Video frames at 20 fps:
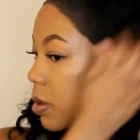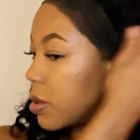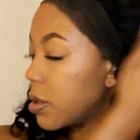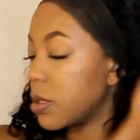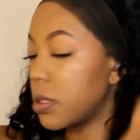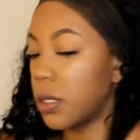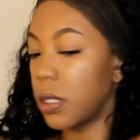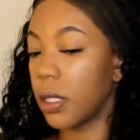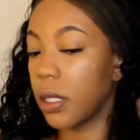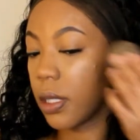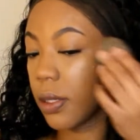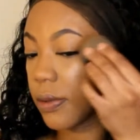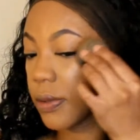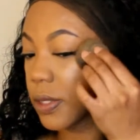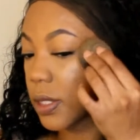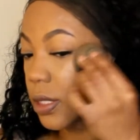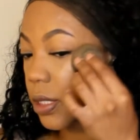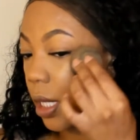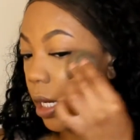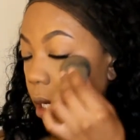See, it gives
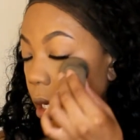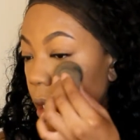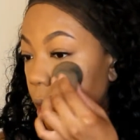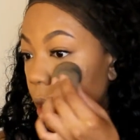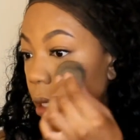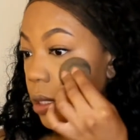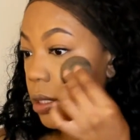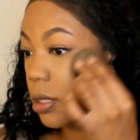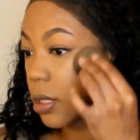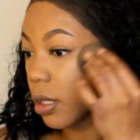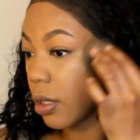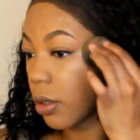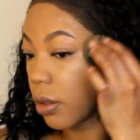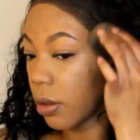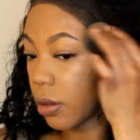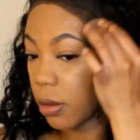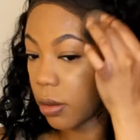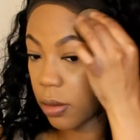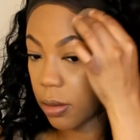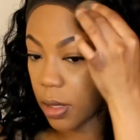us like a nice
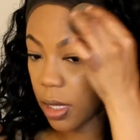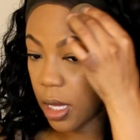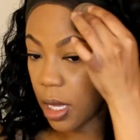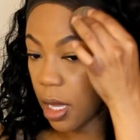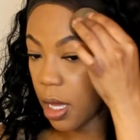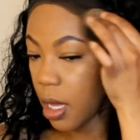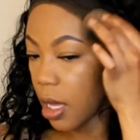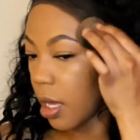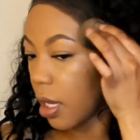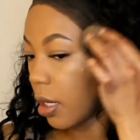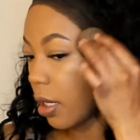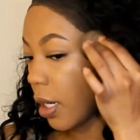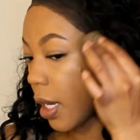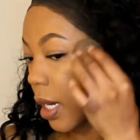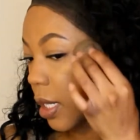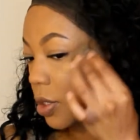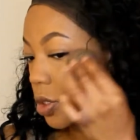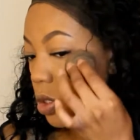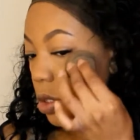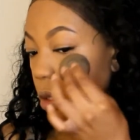little
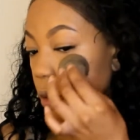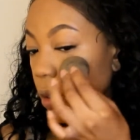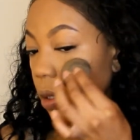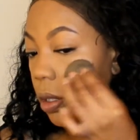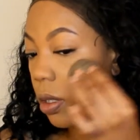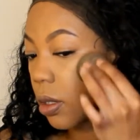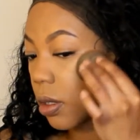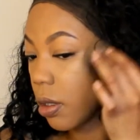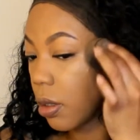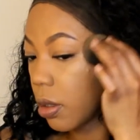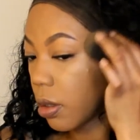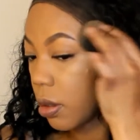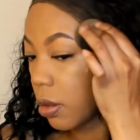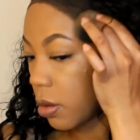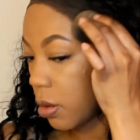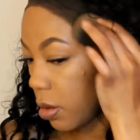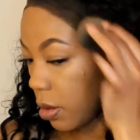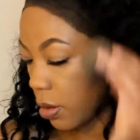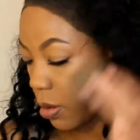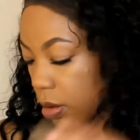
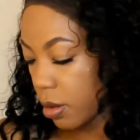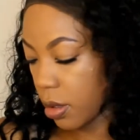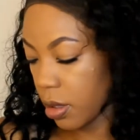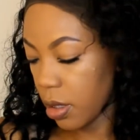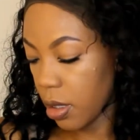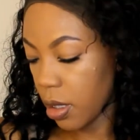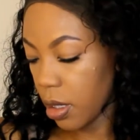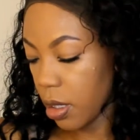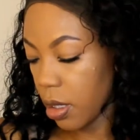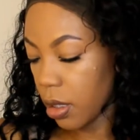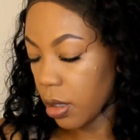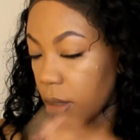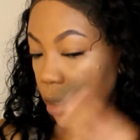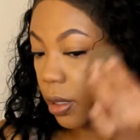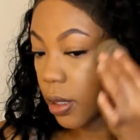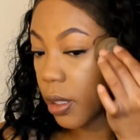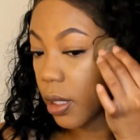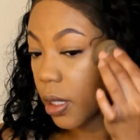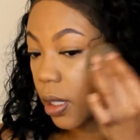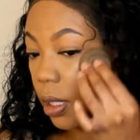natural
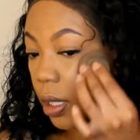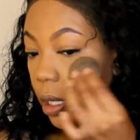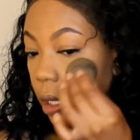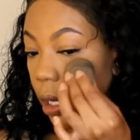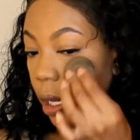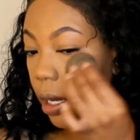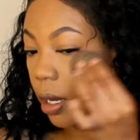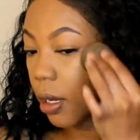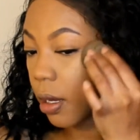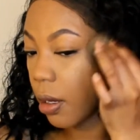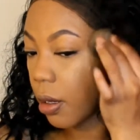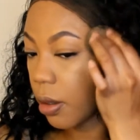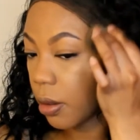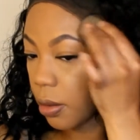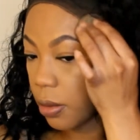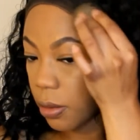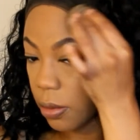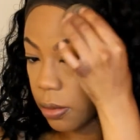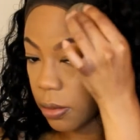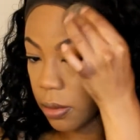looking
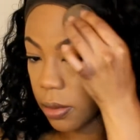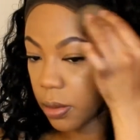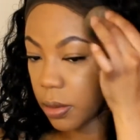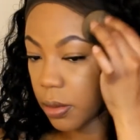glow.